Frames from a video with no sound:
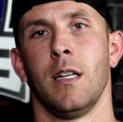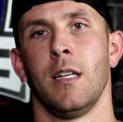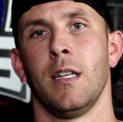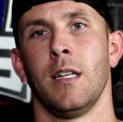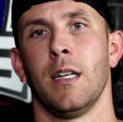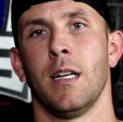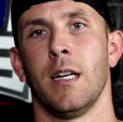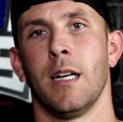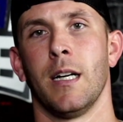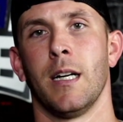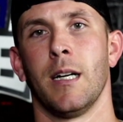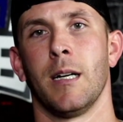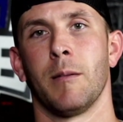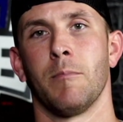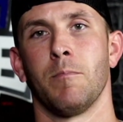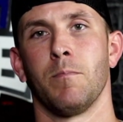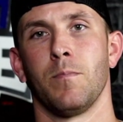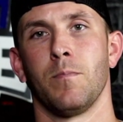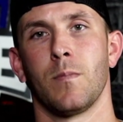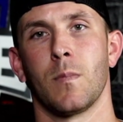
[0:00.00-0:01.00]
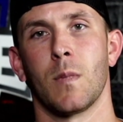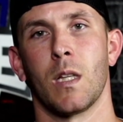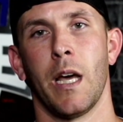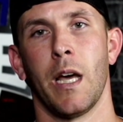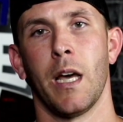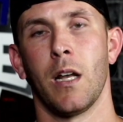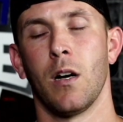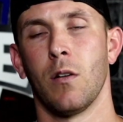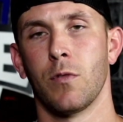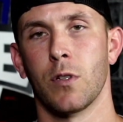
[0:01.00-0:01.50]

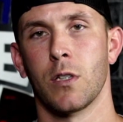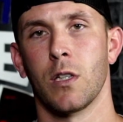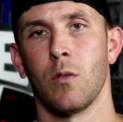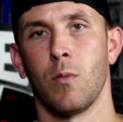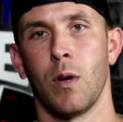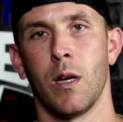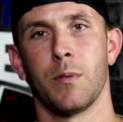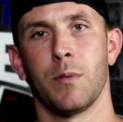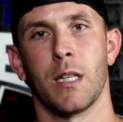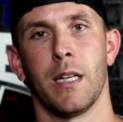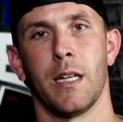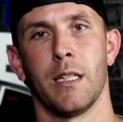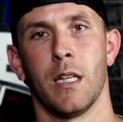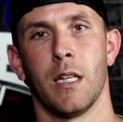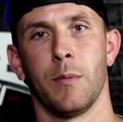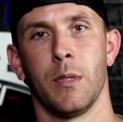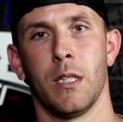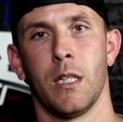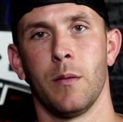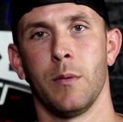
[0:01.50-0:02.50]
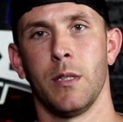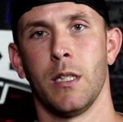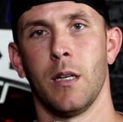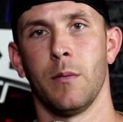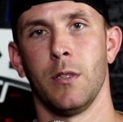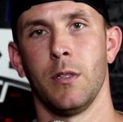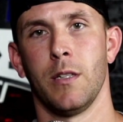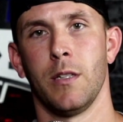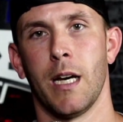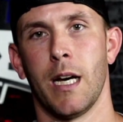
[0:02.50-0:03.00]
Head over to the website,
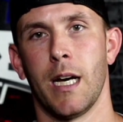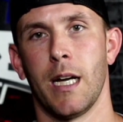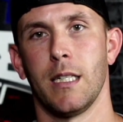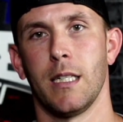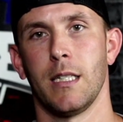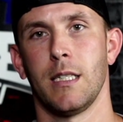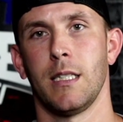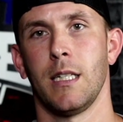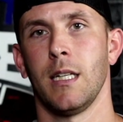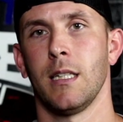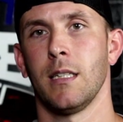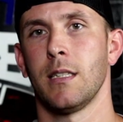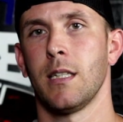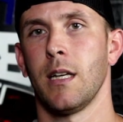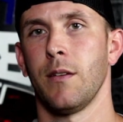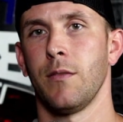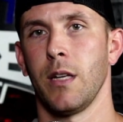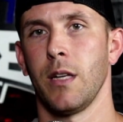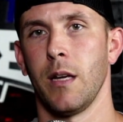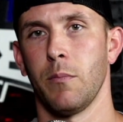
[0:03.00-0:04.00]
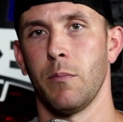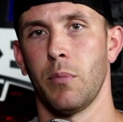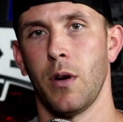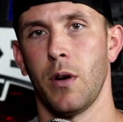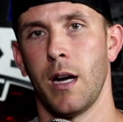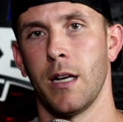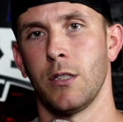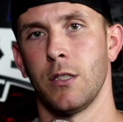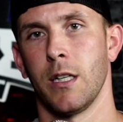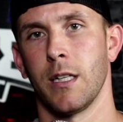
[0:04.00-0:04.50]

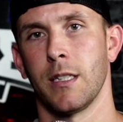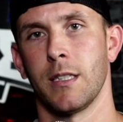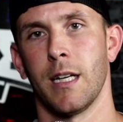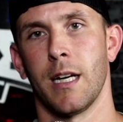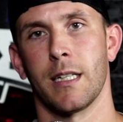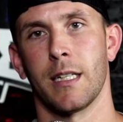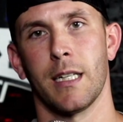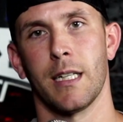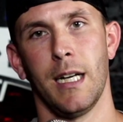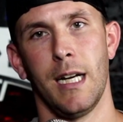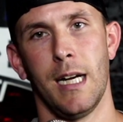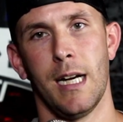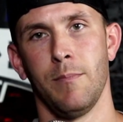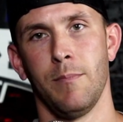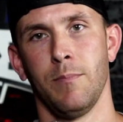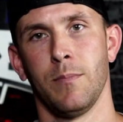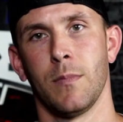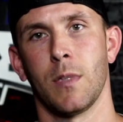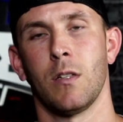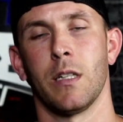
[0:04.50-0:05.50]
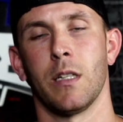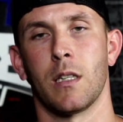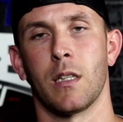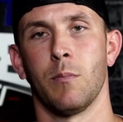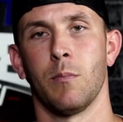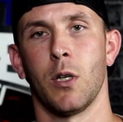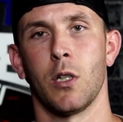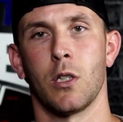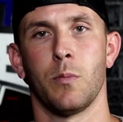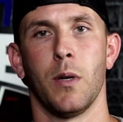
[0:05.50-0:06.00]
www.1078project.com. Click the
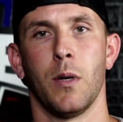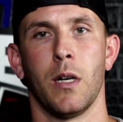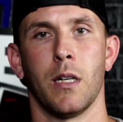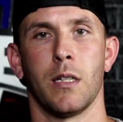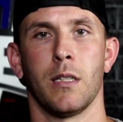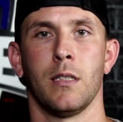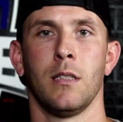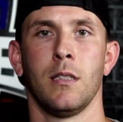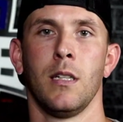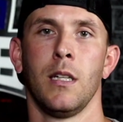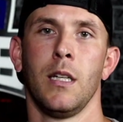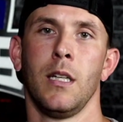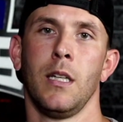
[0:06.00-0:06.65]
merch button.